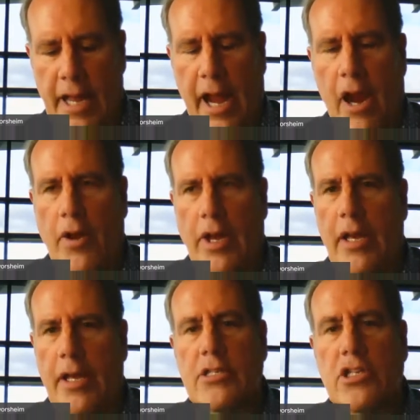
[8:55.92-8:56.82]
that
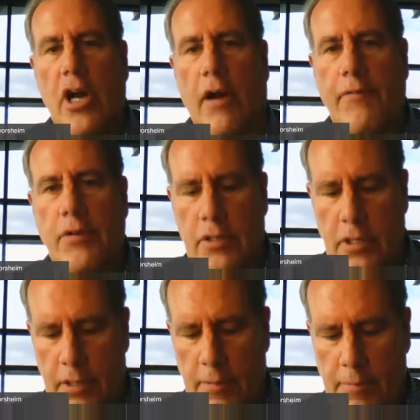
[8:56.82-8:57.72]
area is
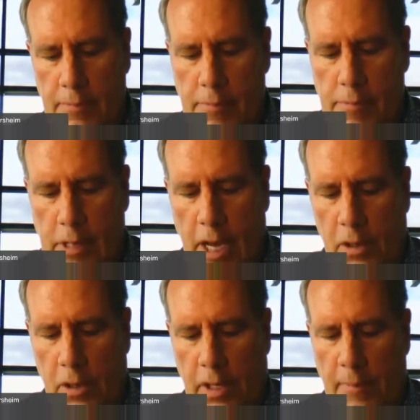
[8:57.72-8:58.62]
governed
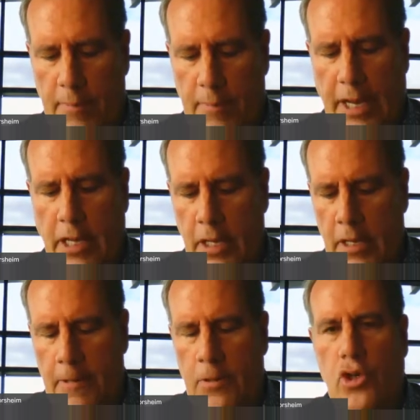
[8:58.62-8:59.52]
not only
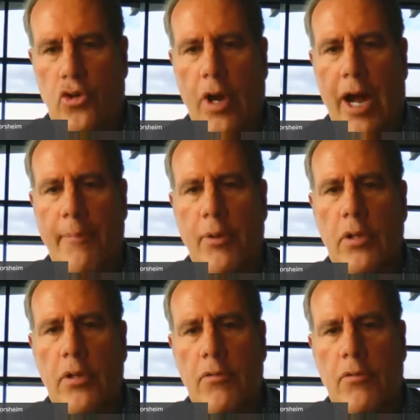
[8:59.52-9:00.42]
by
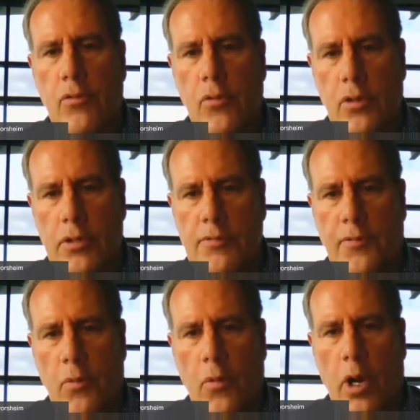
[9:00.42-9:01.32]
tribal
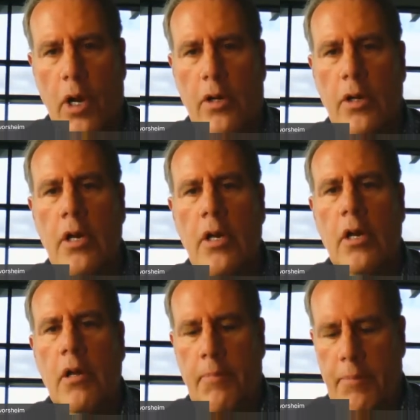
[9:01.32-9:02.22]
rules for
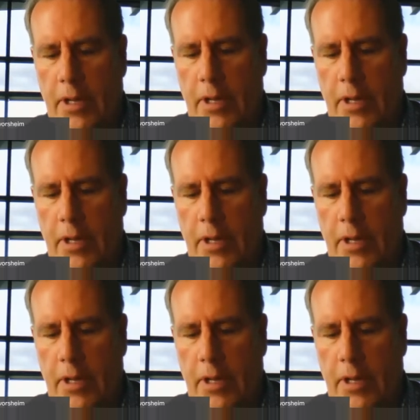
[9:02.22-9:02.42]
water,